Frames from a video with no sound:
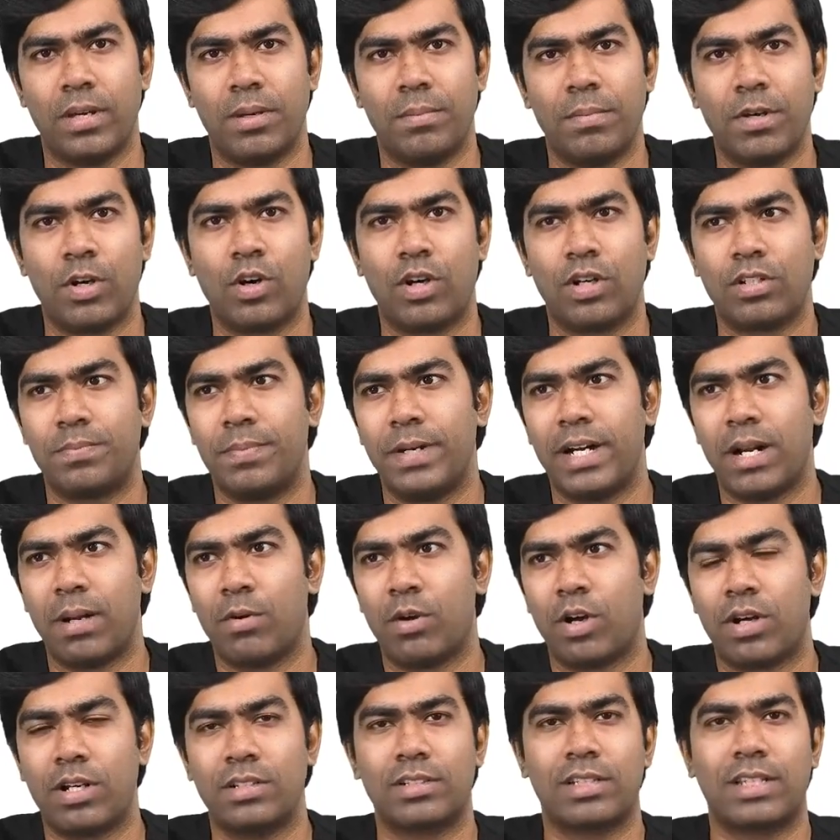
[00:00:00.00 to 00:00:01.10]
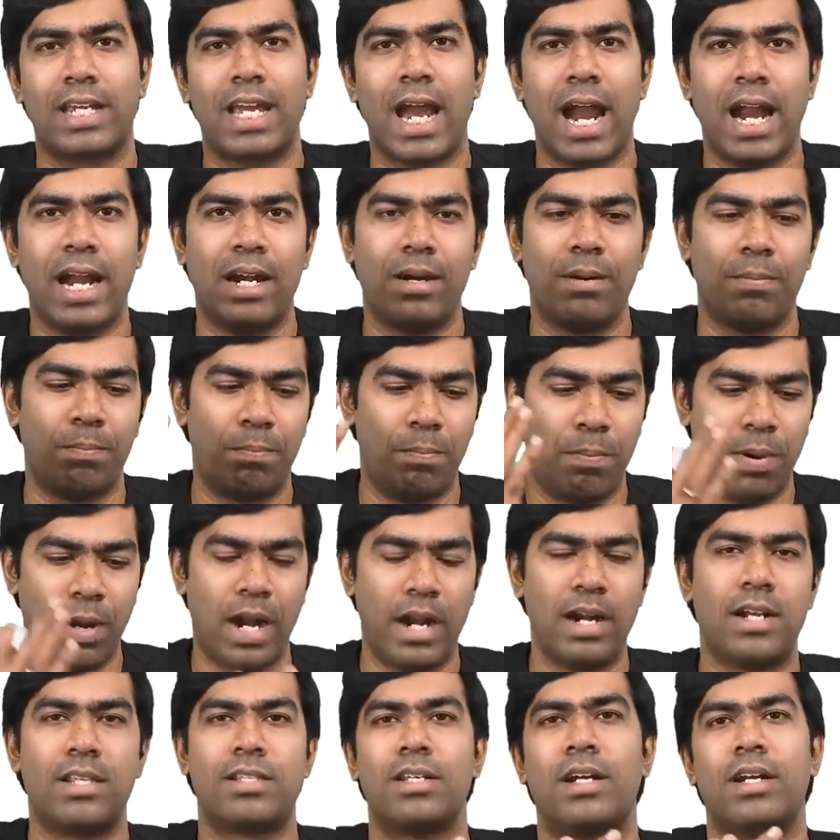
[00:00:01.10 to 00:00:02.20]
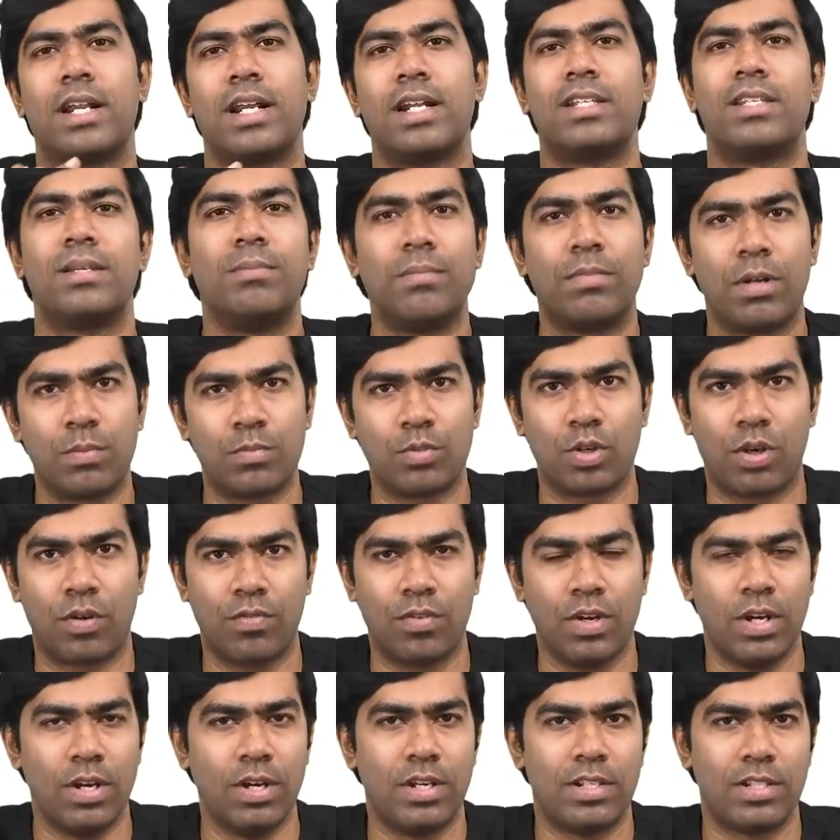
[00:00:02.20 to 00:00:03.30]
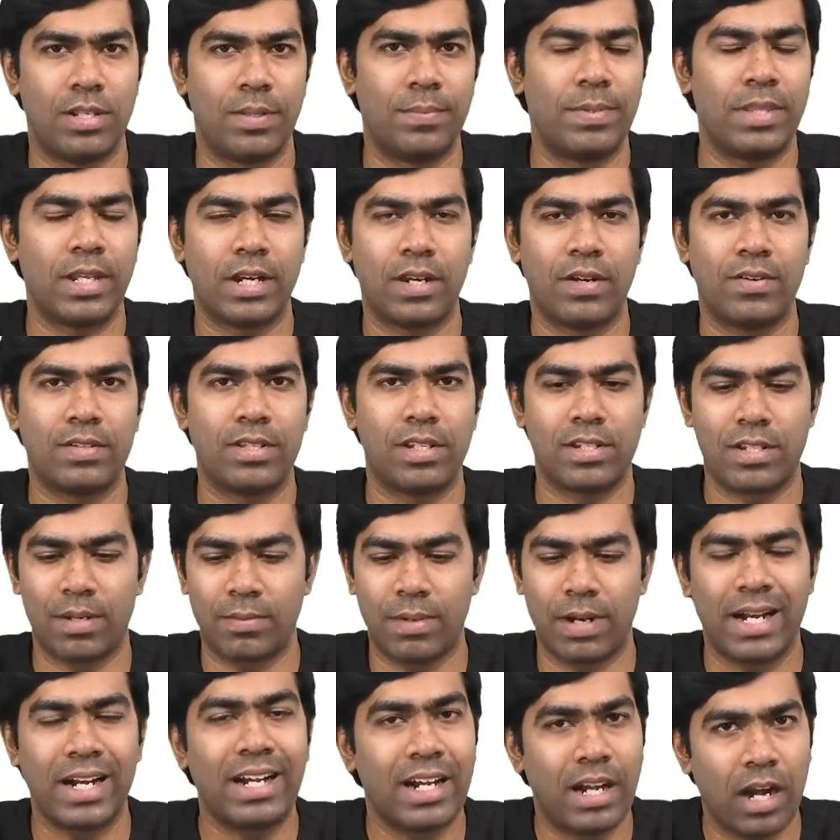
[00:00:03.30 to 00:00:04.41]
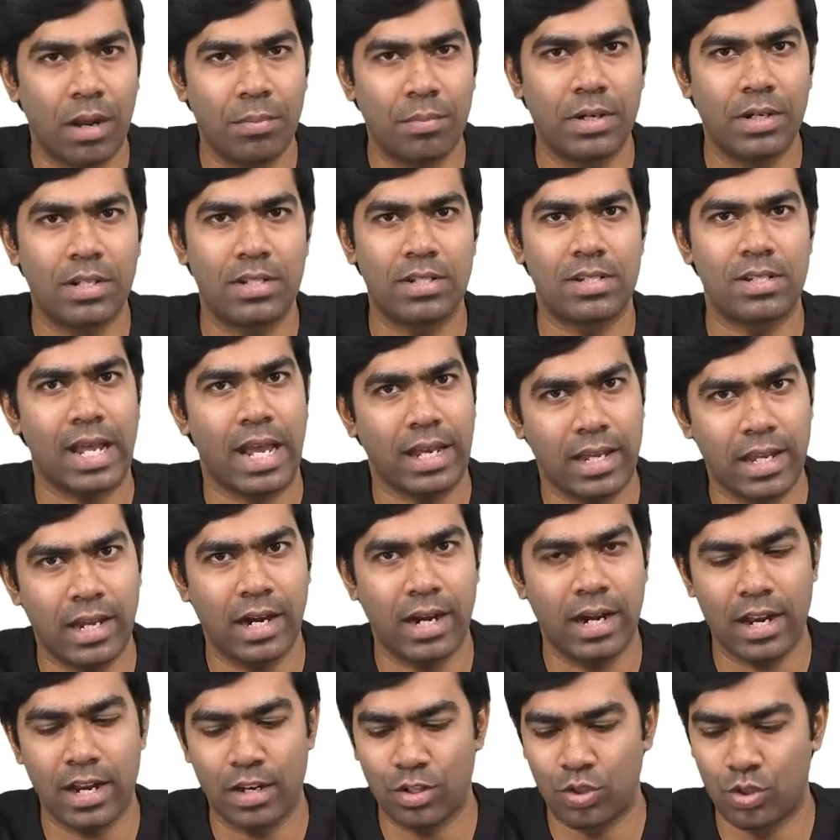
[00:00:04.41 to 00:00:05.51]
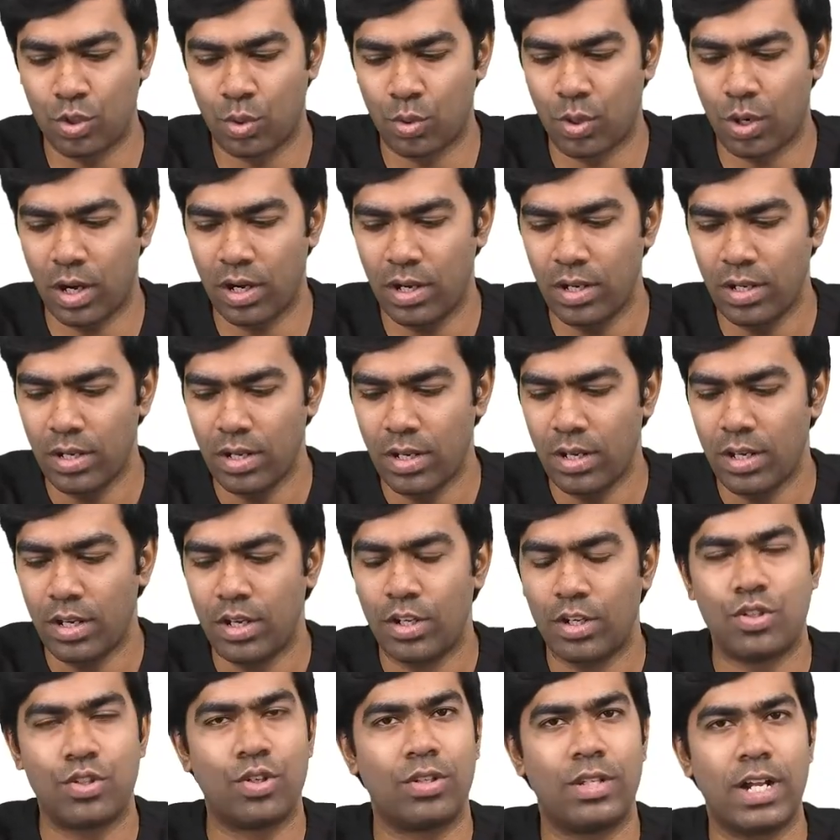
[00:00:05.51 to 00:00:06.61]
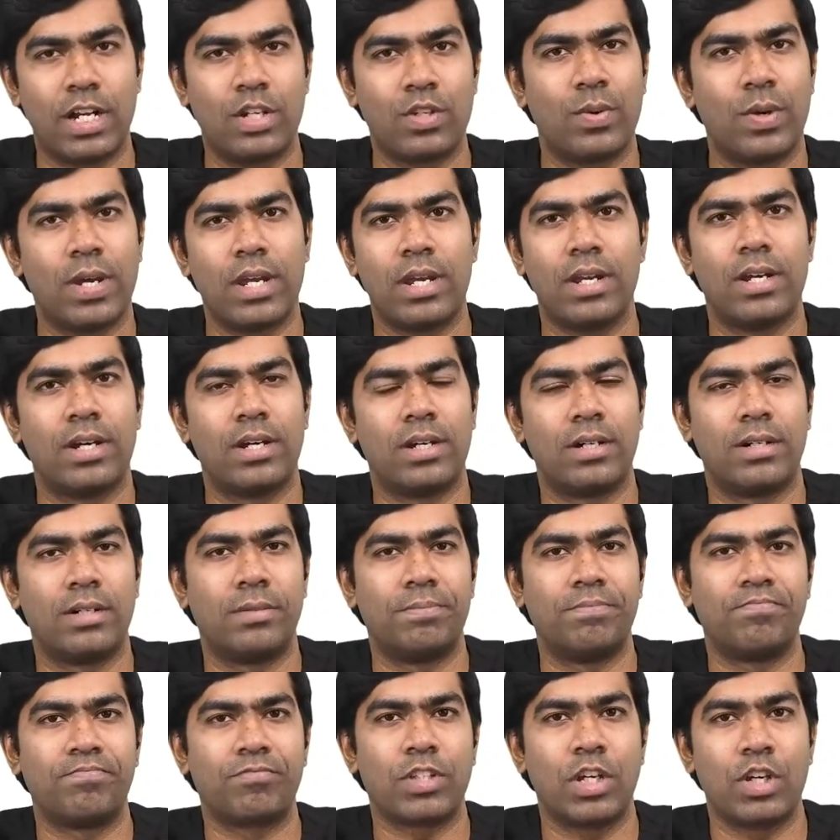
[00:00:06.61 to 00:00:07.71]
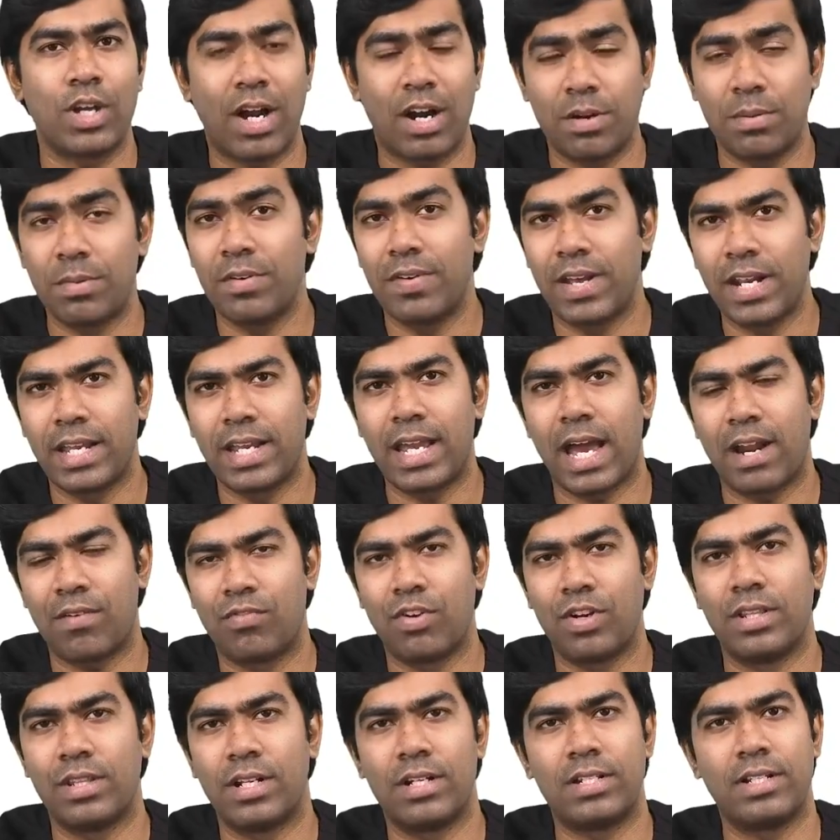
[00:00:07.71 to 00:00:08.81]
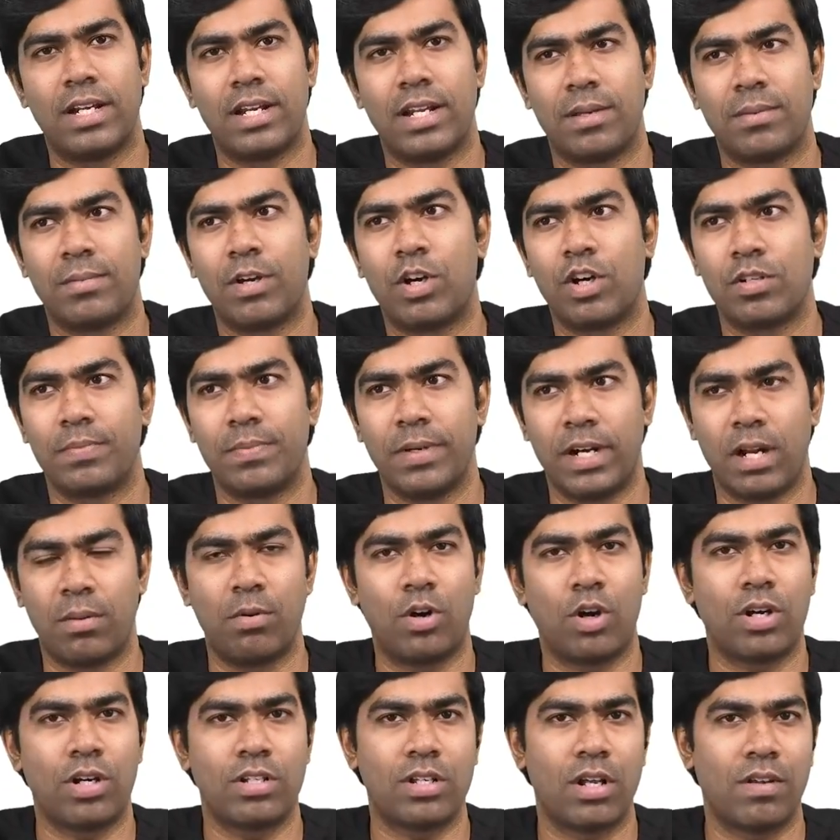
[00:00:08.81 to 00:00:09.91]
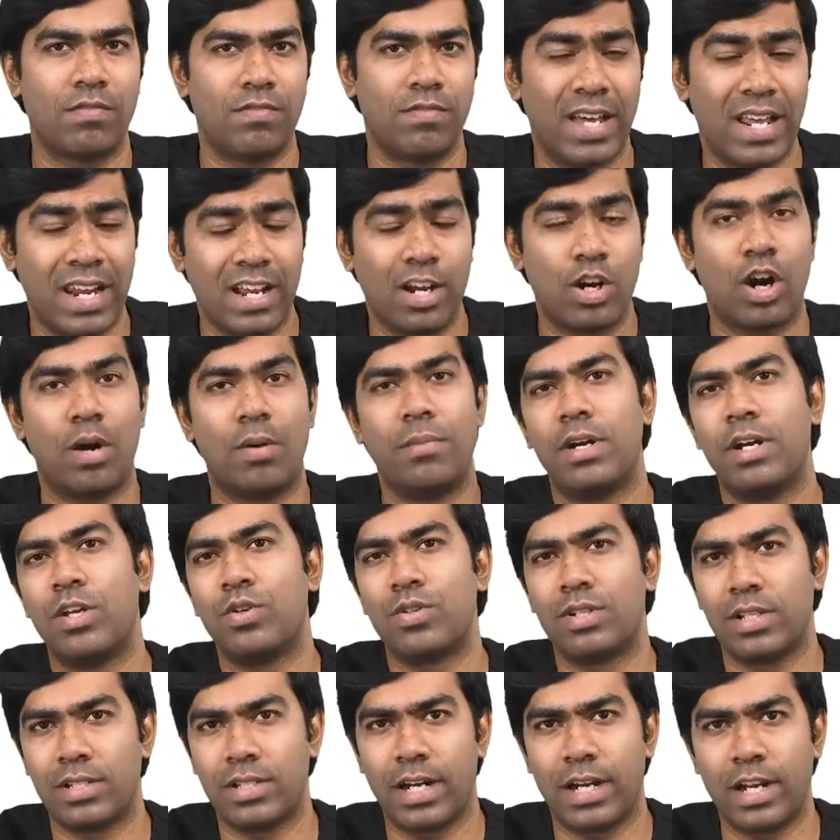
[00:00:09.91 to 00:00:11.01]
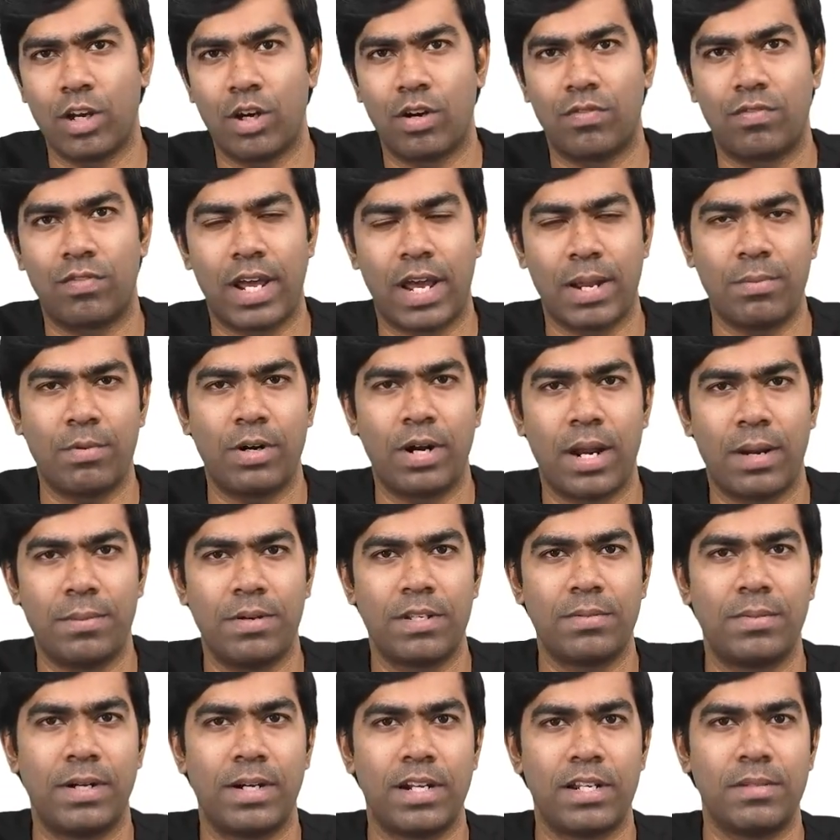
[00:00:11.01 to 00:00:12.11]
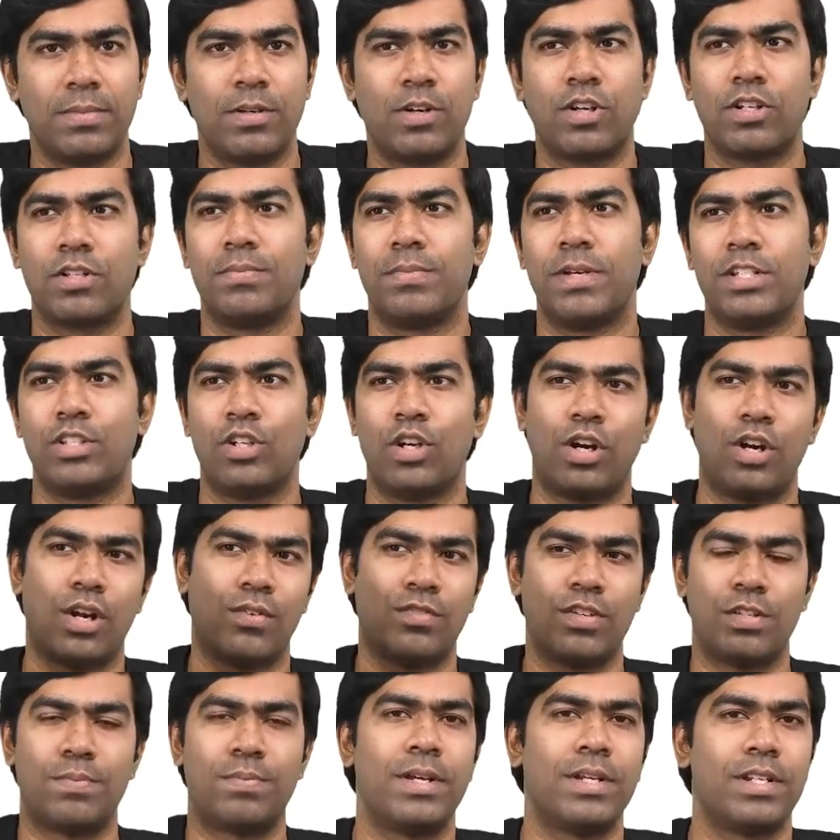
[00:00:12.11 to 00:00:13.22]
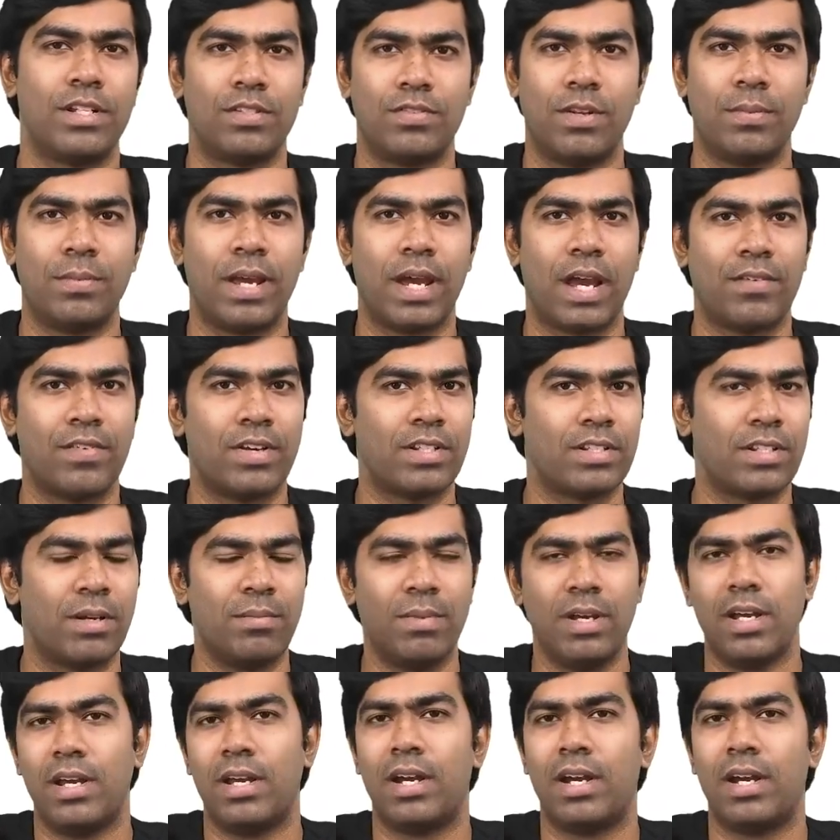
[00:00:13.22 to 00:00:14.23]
Because beta blockers can blunt certain symptoms of sympathetic nervous system like tremors, tachycardia and so on. So that's why you have to be very careful in that setting, because beta blockers are very commonly used in the setting of type 2 diabetes mellitus because majority of these patients will be having some